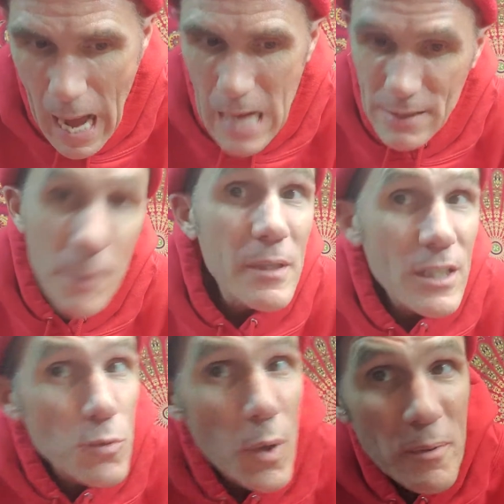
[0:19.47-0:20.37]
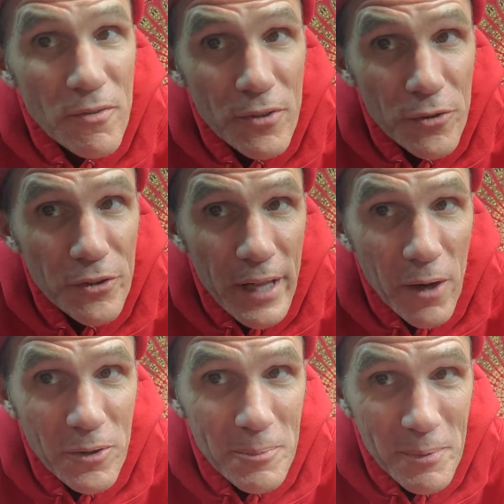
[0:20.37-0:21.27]
some of these will be filtered
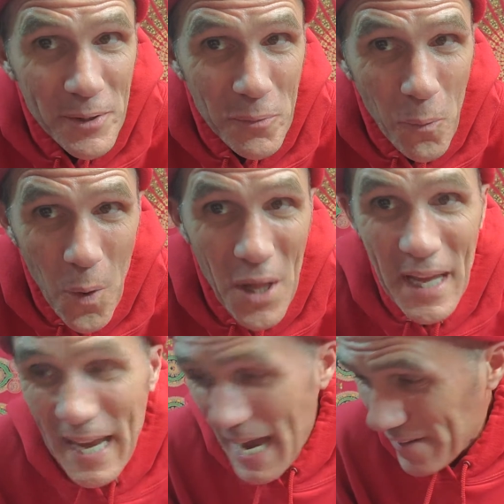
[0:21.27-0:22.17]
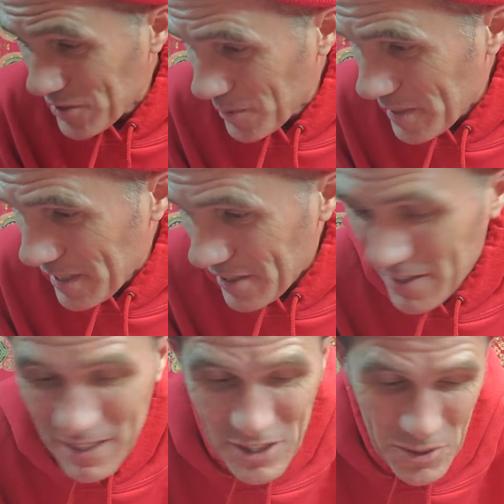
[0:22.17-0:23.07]
out. But while I have some in here,
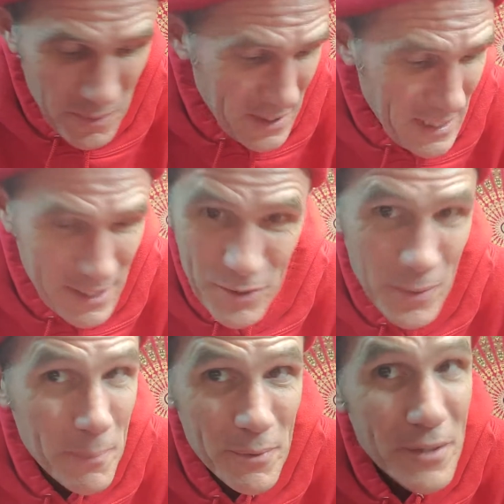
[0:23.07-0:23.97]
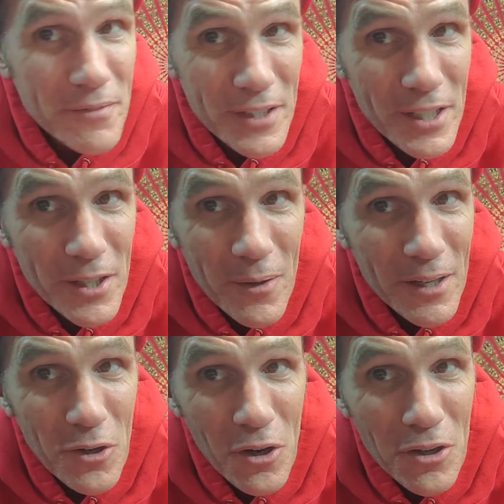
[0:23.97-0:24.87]
I just want to kind of do a brief video on
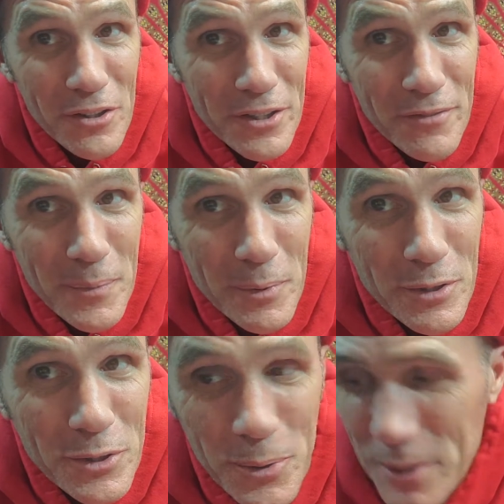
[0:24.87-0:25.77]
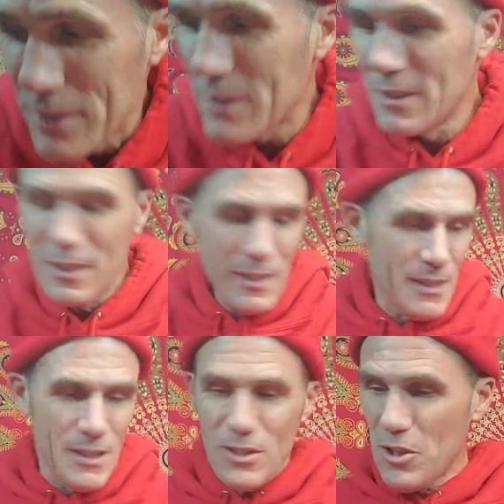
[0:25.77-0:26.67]
all the different bonjours.
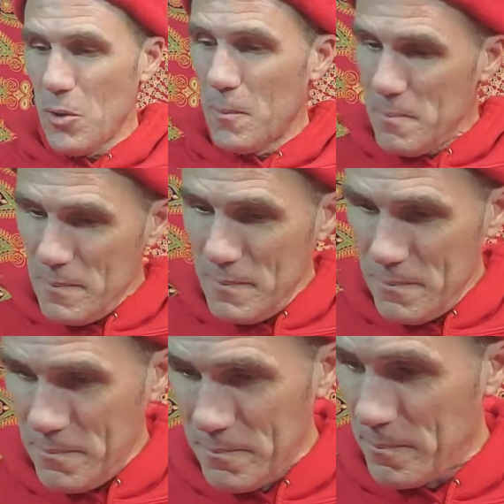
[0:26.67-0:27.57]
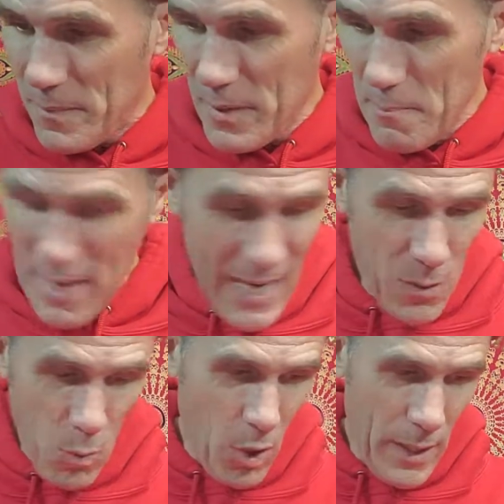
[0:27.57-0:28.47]
So the
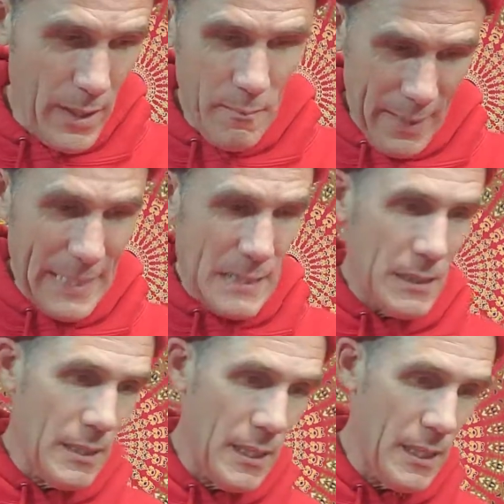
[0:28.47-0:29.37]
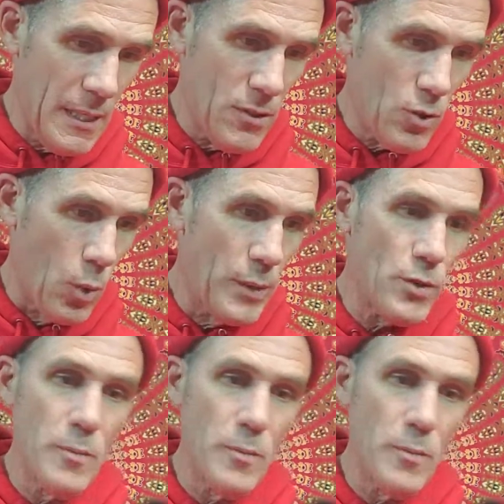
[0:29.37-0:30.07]
main one basically is going to